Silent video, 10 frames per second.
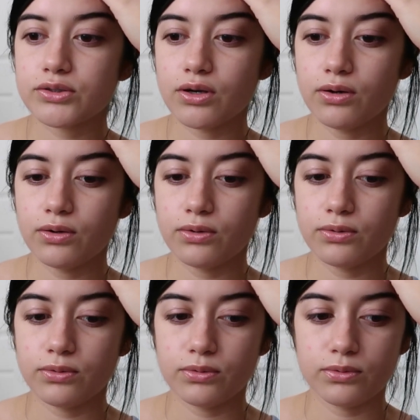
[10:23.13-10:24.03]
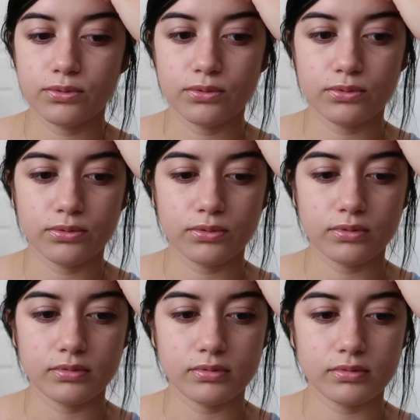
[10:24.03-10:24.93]
So
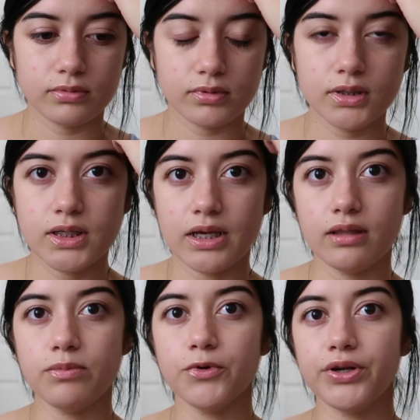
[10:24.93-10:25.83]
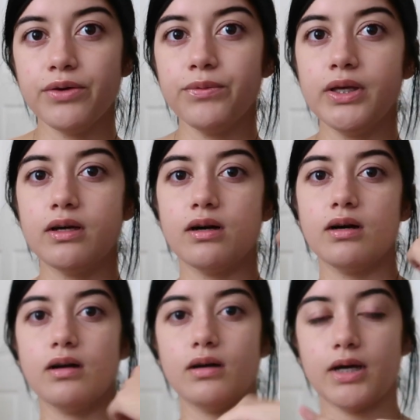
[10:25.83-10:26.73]
the morning
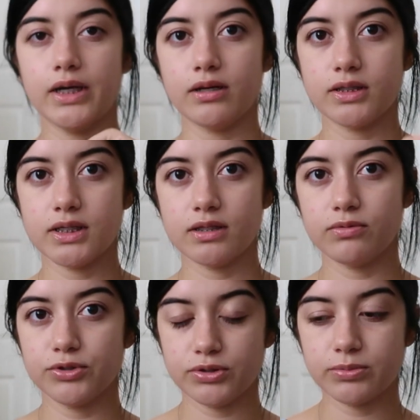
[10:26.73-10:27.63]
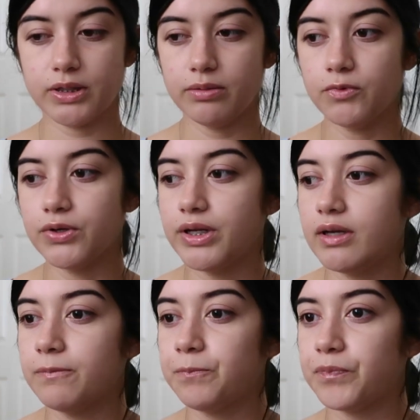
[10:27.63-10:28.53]
I got tested, which was Monday
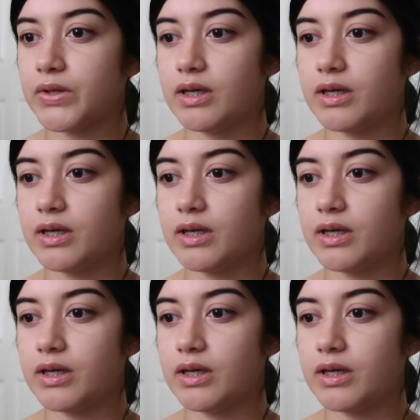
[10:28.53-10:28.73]
morning,